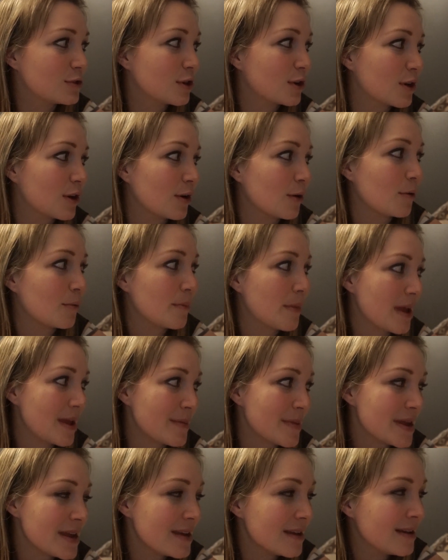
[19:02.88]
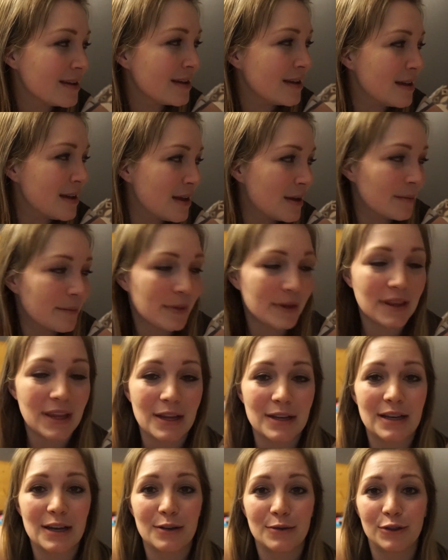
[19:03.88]
took our own baby. But
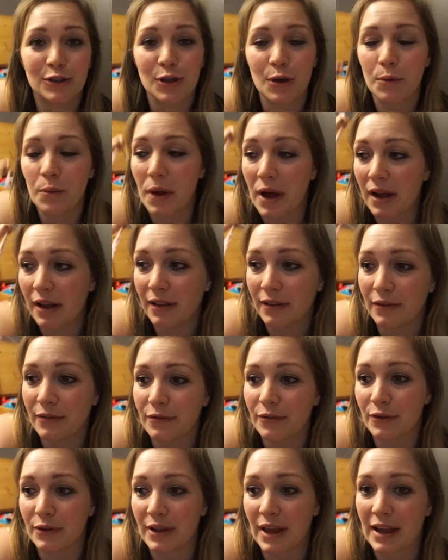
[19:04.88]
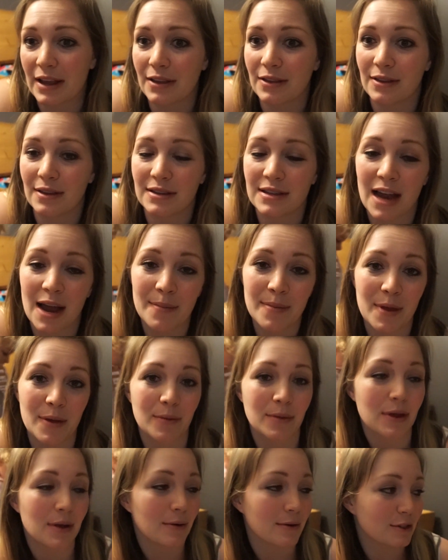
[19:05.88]
they did so well for like the time
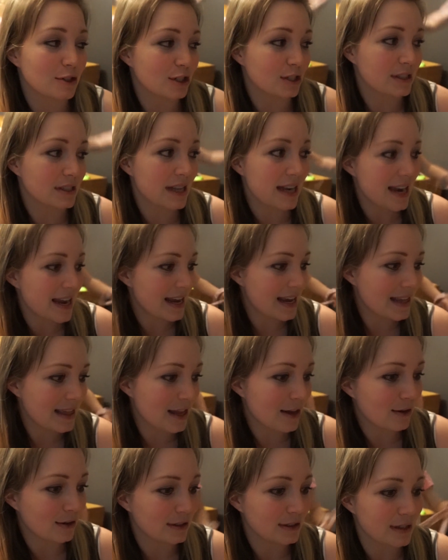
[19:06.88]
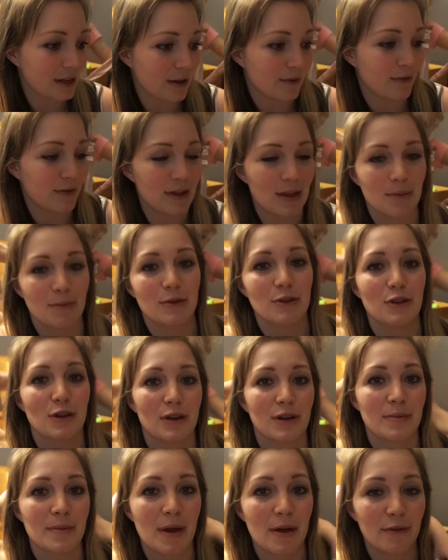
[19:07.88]
that they were just sitting in there and stuff. And then we
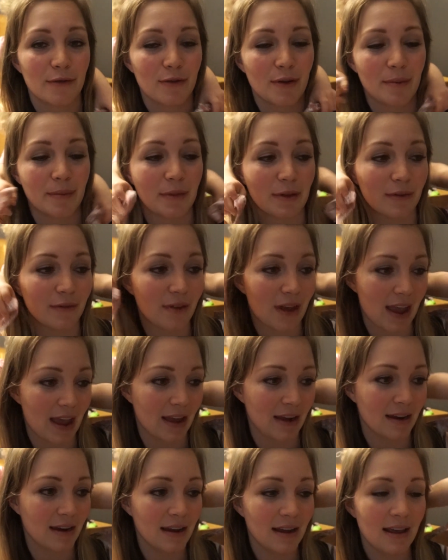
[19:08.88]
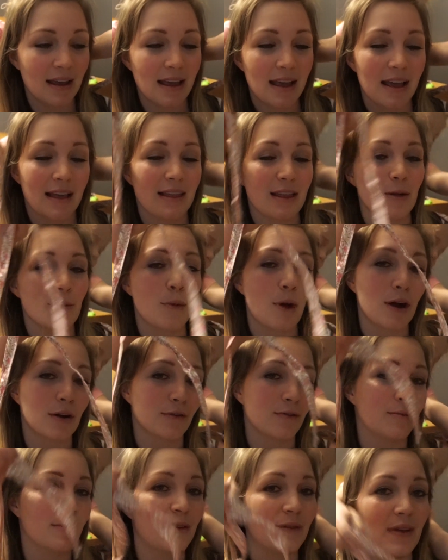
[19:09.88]
took them out from the van, and they
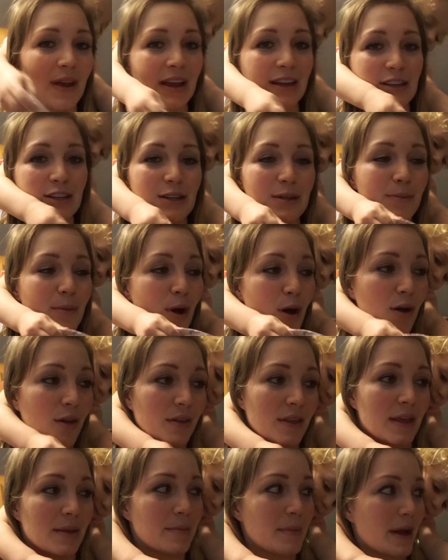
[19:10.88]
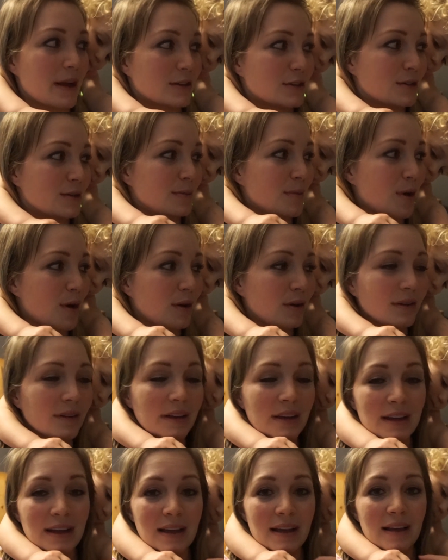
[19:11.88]
walked from the van to the mall and then back to the mall.
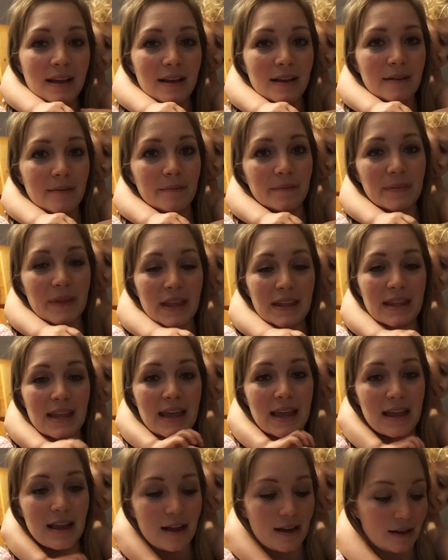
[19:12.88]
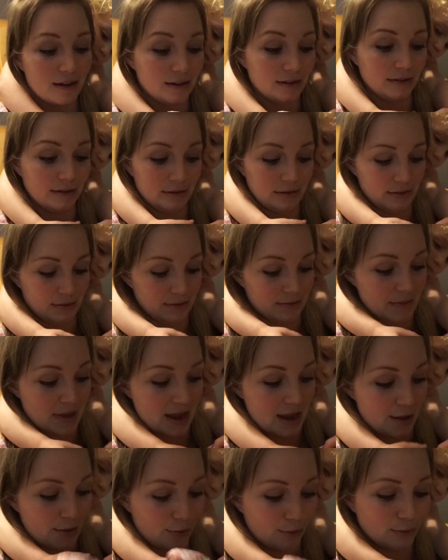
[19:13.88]
Yeah. And they uh,
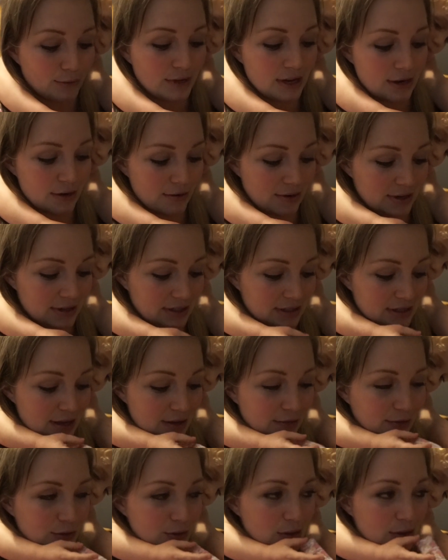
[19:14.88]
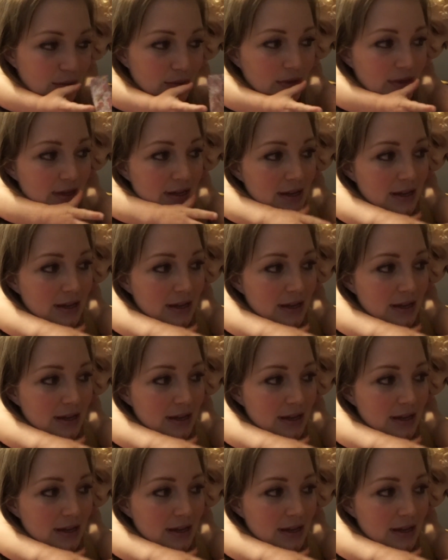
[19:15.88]
made it through dinner and stuff, so